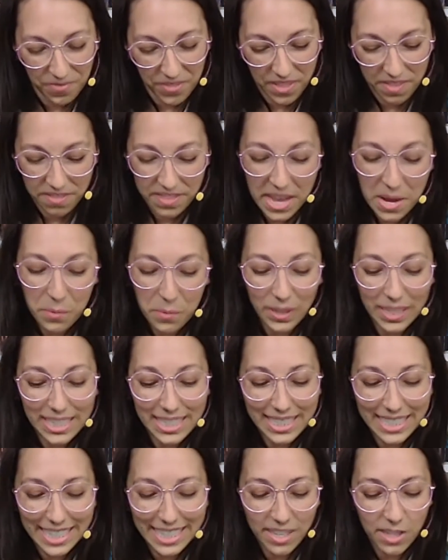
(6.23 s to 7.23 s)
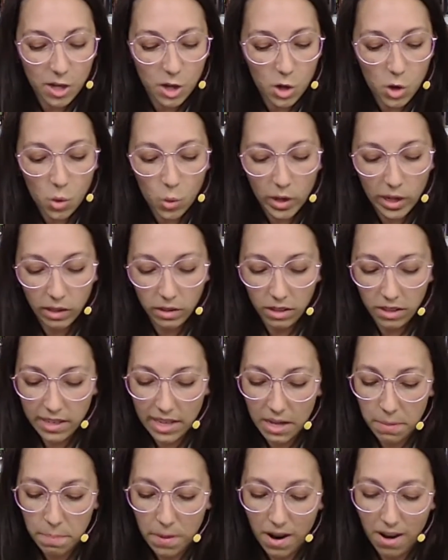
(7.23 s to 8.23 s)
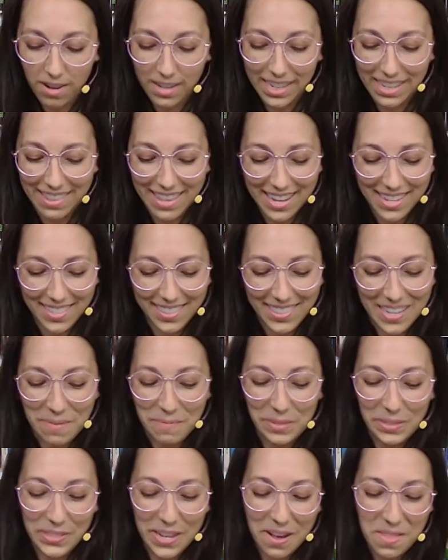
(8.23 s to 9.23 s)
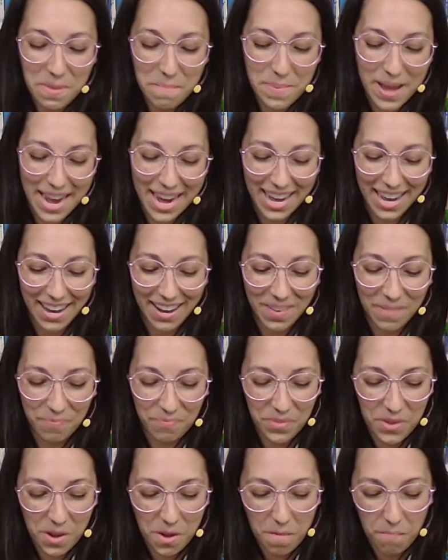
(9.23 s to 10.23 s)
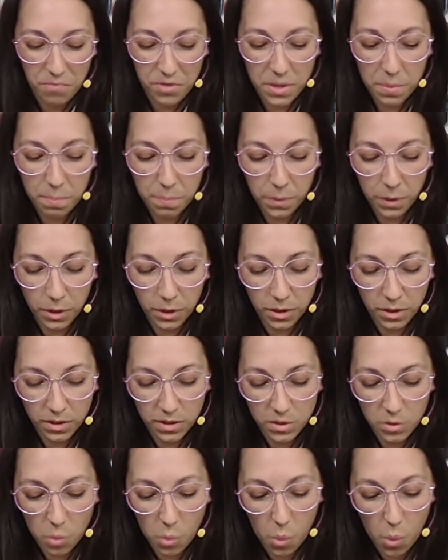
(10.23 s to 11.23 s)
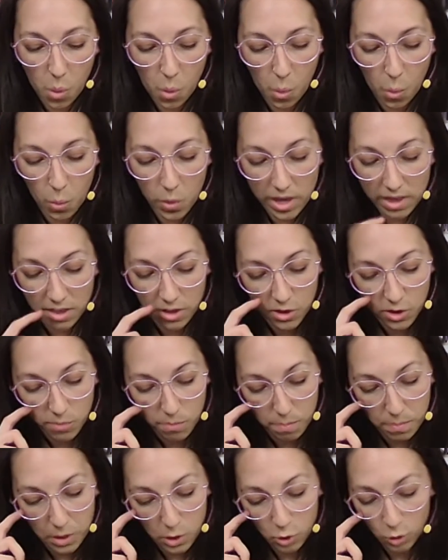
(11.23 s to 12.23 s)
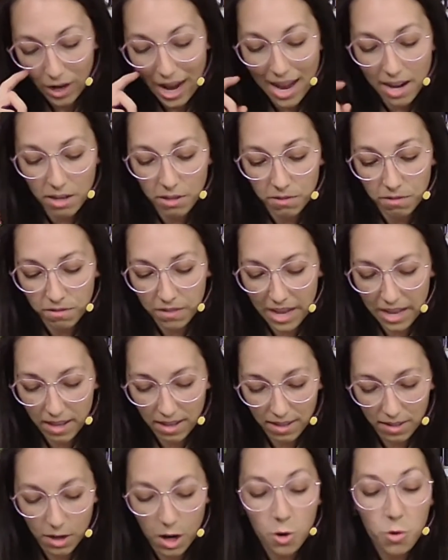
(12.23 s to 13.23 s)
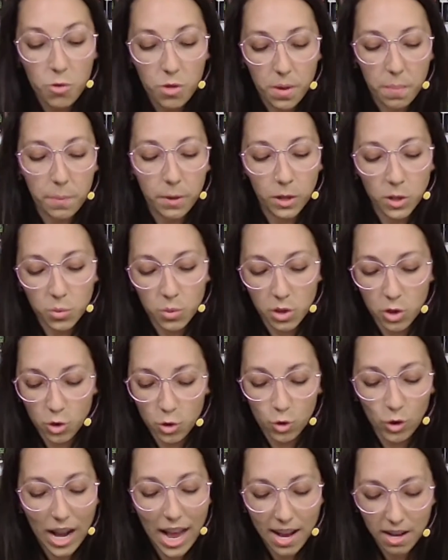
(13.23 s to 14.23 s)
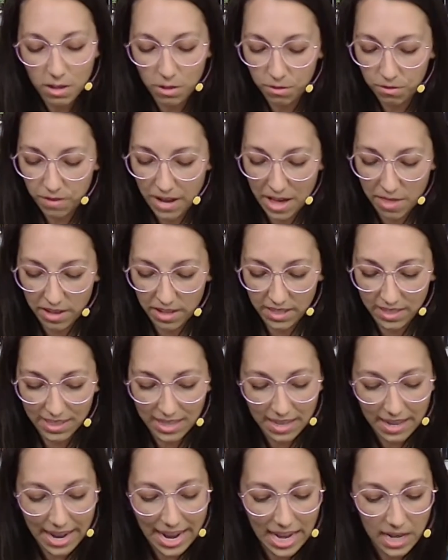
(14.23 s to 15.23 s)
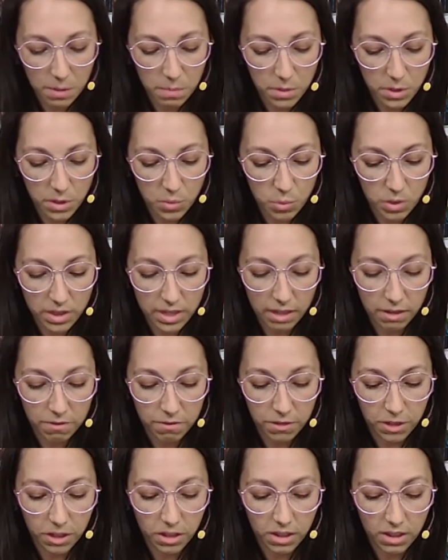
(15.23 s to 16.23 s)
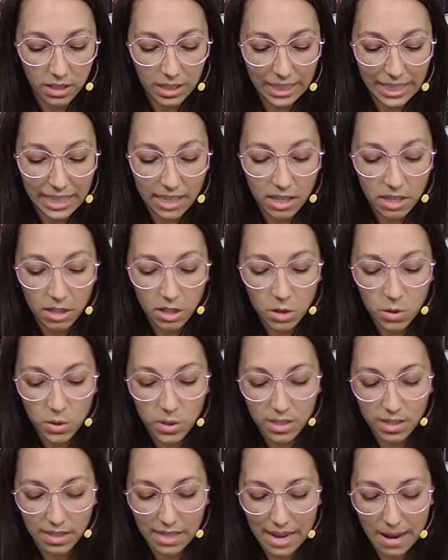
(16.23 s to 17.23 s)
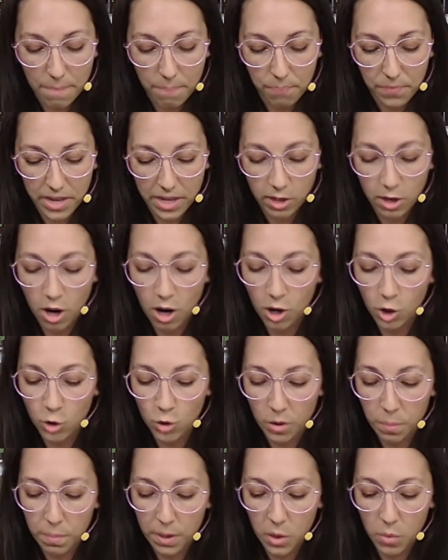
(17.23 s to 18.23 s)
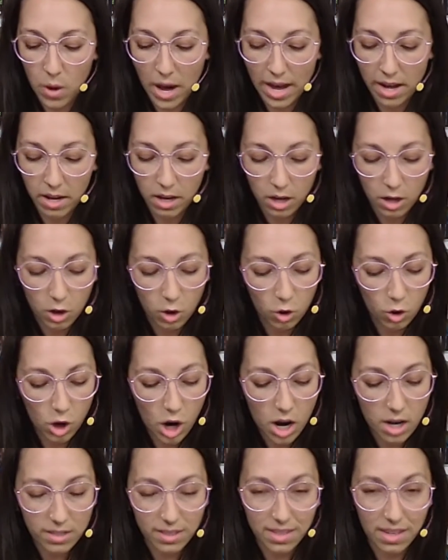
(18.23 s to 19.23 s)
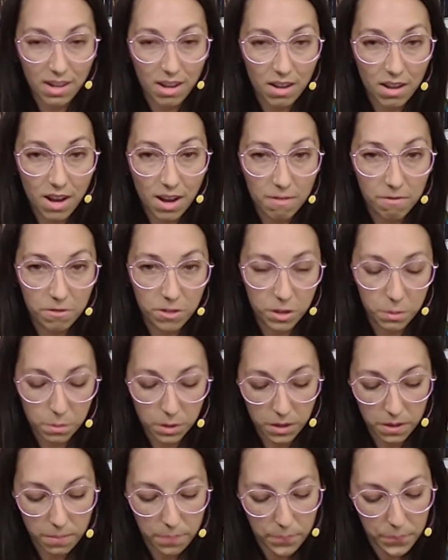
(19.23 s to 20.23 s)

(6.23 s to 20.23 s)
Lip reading: They were indeed a queer-looking party that assembled on the bank. The birds with bedraggled draggled feathers and animals with their fur clinging close to them and all dripping wet, cross and uncomfortable.